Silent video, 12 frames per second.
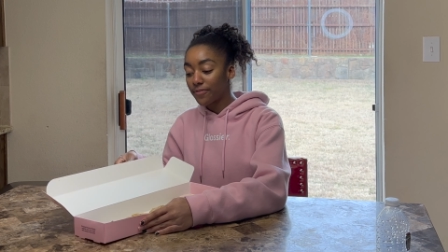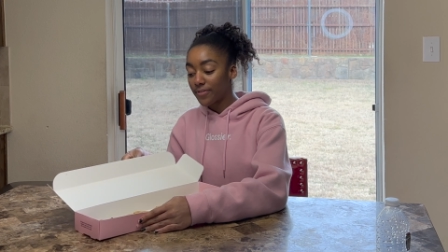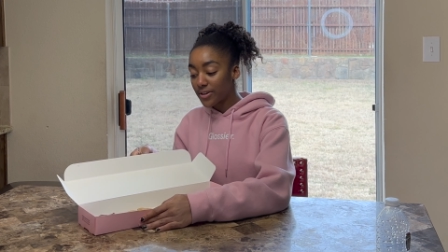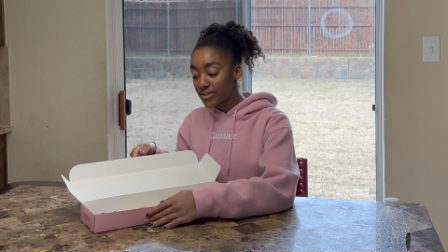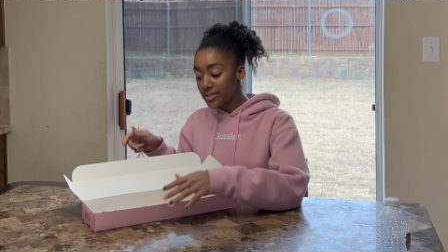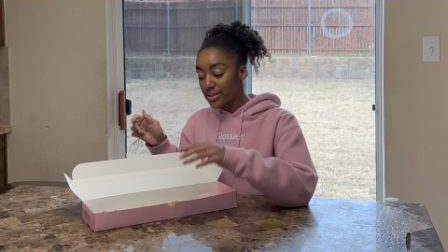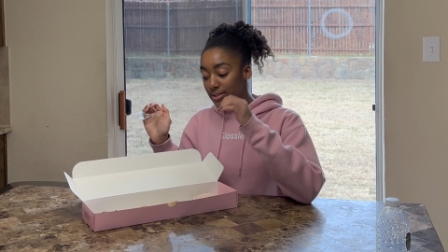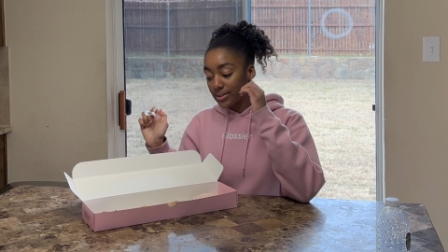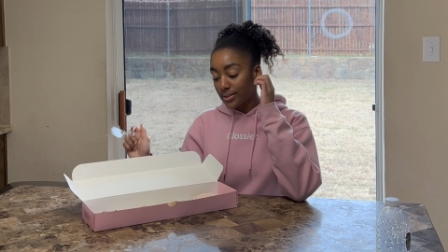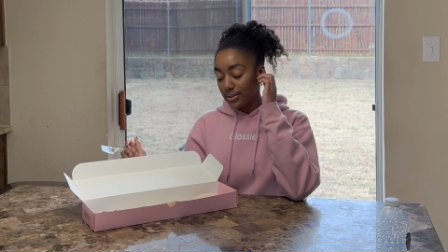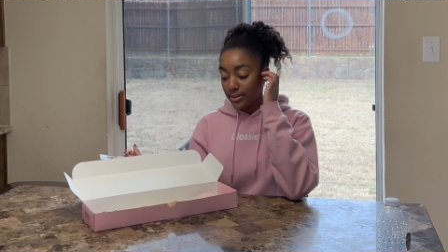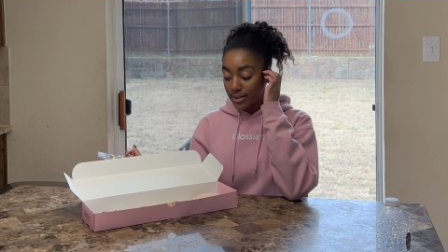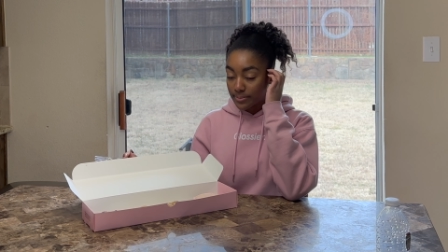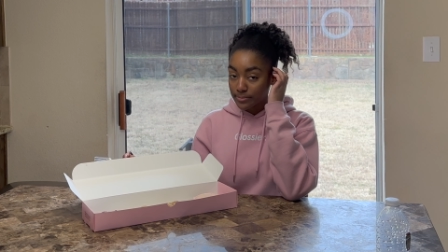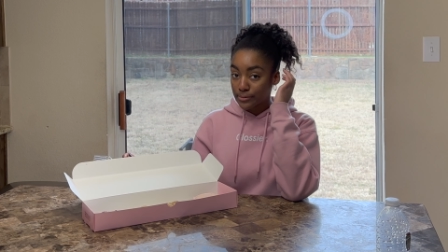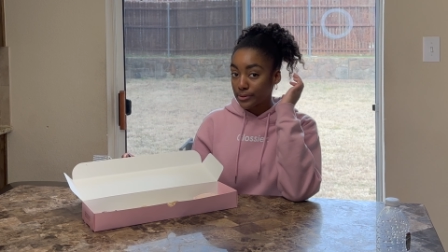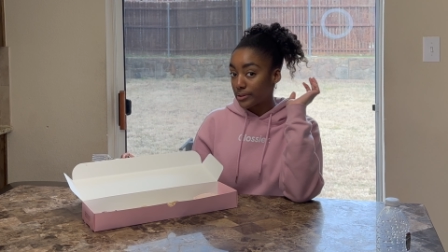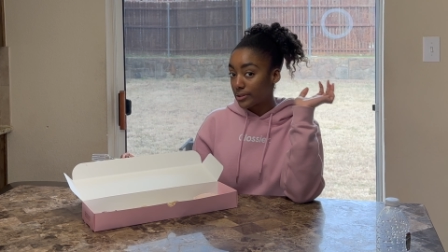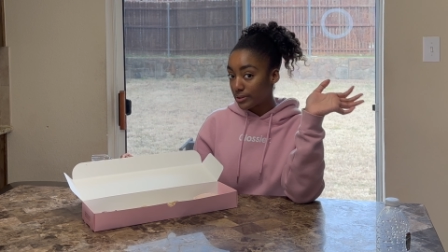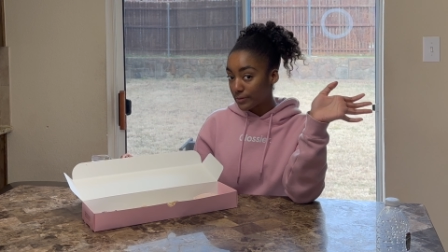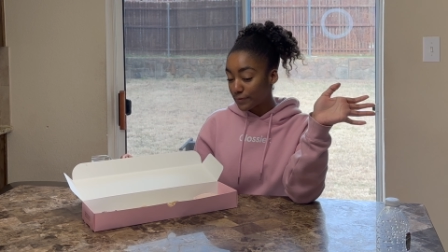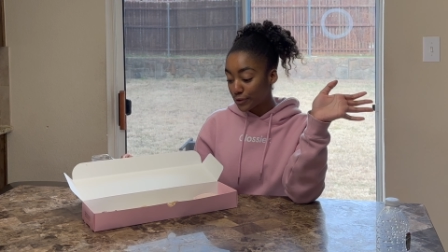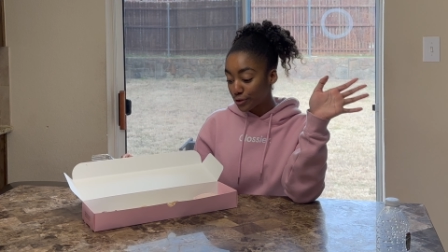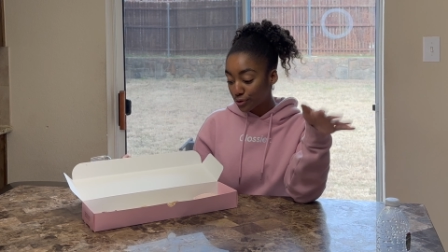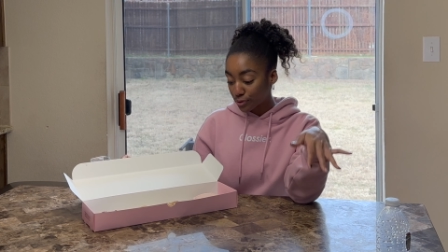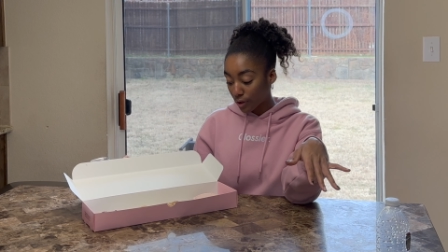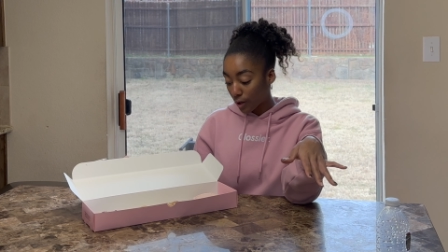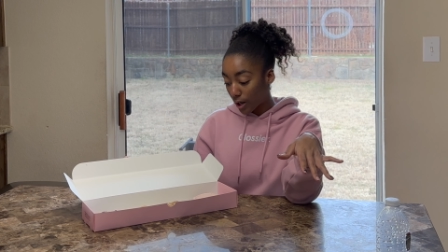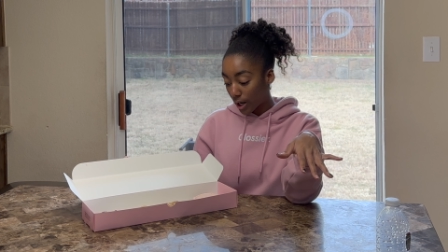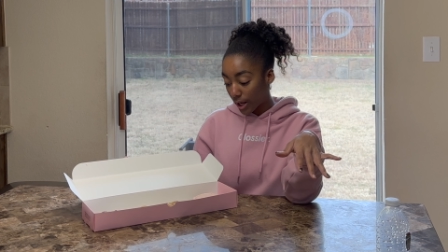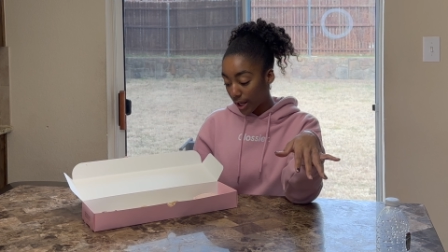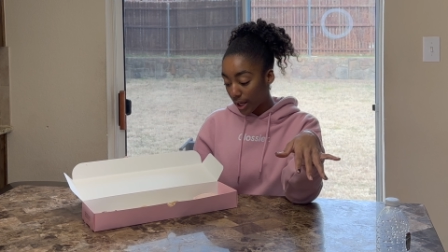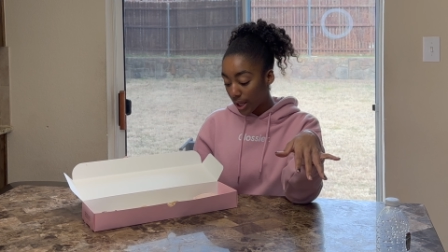first cookie I'm gonna have to try